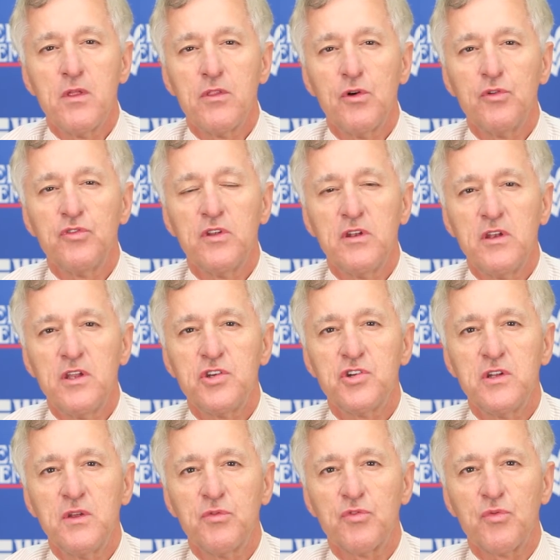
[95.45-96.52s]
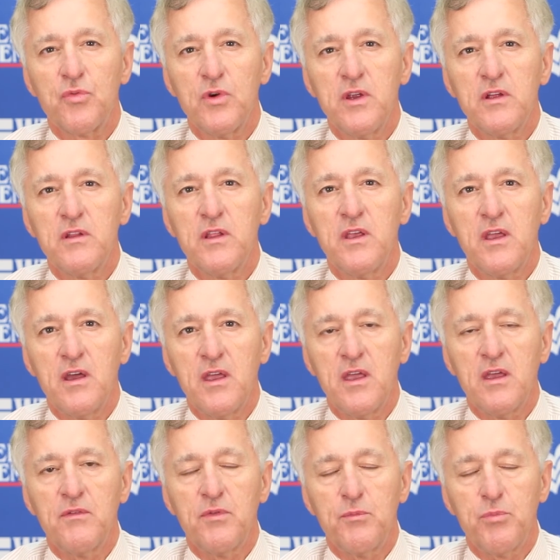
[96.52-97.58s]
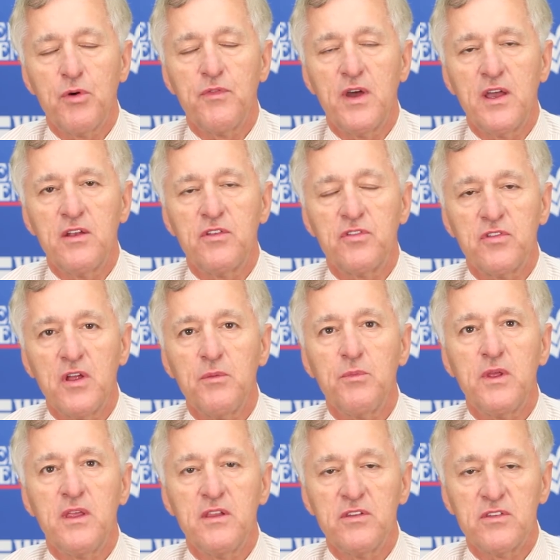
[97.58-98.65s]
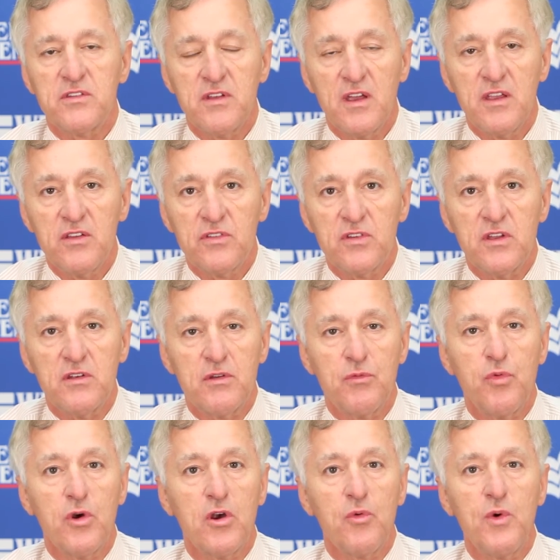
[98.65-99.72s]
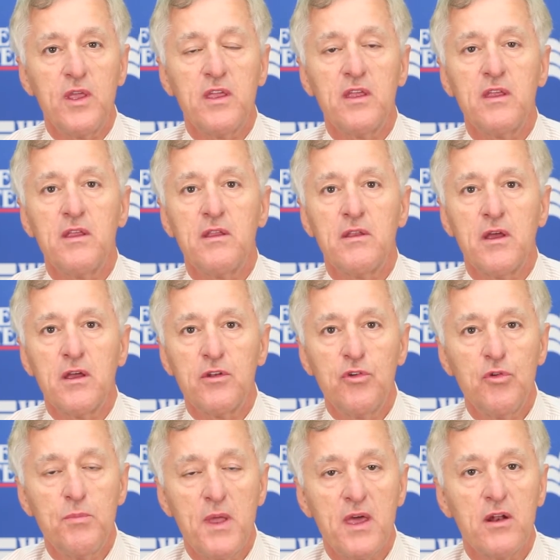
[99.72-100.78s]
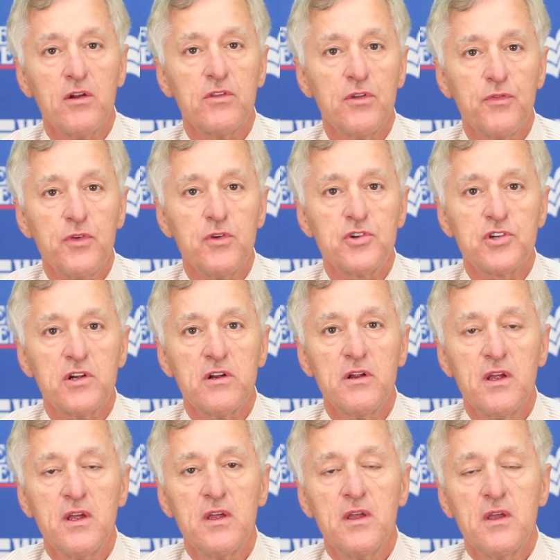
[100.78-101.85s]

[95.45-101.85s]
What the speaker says: Those initiatives really provide some insights into where we can do better in the future,